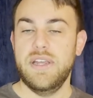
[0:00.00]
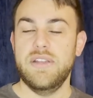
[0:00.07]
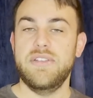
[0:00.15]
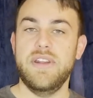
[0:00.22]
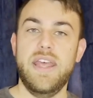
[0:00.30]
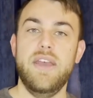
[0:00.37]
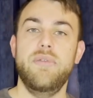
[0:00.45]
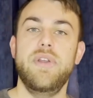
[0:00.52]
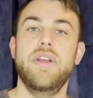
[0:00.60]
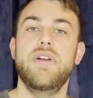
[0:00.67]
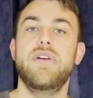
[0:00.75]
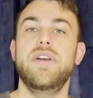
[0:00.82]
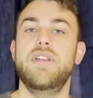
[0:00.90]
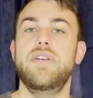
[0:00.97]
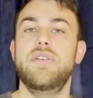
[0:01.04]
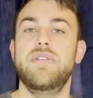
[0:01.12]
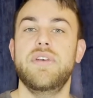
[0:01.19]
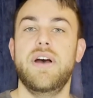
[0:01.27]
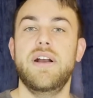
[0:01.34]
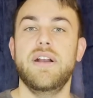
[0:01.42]
Today we are going to
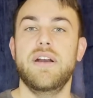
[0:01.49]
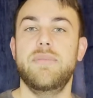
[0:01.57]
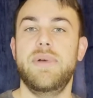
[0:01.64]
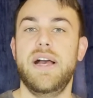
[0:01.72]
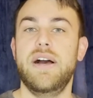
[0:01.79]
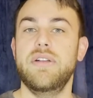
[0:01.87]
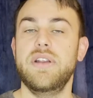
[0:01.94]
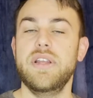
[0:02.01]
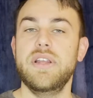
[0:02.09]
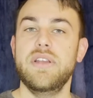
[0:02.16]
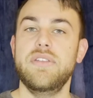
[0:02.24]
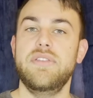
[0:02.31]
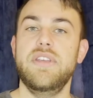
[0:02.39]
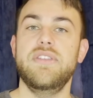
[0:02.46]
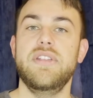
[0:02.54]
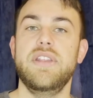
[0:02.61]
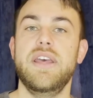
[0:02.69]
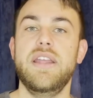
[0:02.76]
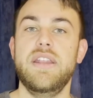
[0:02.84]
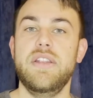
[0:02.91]
talk about Season
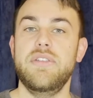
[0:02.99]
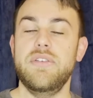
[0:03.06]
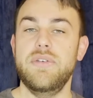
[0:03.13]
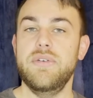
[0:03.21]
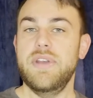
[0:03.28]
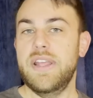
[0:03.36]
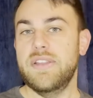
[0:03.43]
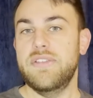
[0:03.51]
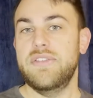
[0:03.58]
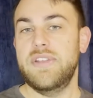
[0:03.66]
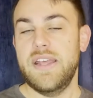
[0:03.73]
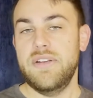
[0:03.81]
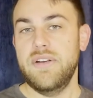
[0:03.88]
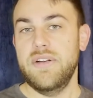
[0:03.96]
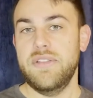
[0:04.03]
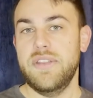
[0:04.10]
92 in Standard.